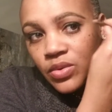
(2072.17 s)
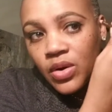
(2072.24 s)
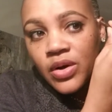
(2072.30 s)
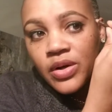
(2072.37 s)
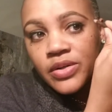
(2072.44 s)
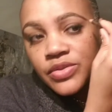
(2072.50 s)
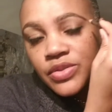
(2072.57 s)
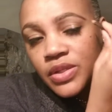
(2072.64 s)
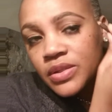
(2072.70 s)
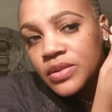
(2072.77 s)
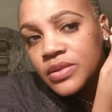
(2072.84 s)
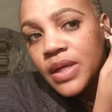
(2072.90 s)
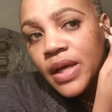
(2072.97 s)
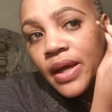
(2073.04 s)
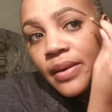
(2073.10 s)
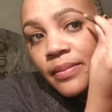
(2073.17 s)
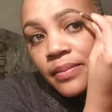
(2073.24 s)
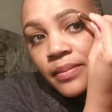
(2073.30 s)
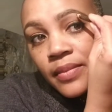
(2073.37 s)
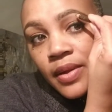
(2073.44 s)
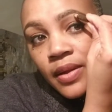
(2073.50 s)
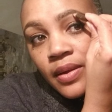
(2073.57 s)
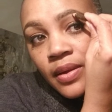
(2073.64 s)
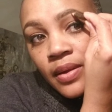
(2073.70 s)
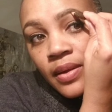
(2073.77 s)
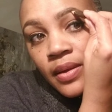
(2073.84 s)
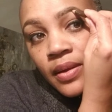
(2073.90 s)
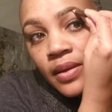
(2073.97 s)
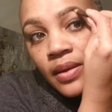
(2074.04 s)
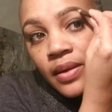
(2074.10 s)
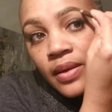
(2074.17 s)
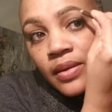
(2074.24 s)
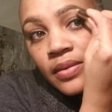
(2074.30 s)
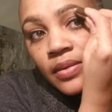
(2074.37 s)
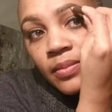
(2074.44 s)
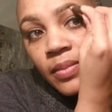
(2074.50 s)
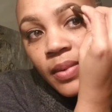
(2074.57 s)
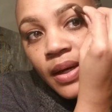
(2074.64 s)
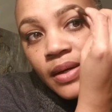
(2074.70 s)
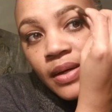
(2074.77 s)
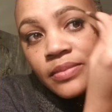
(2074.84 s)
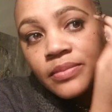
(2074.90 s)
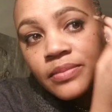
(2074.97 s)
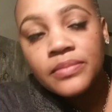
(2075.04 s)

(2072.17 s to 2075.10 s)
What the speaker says: arch at the top, at the bottom.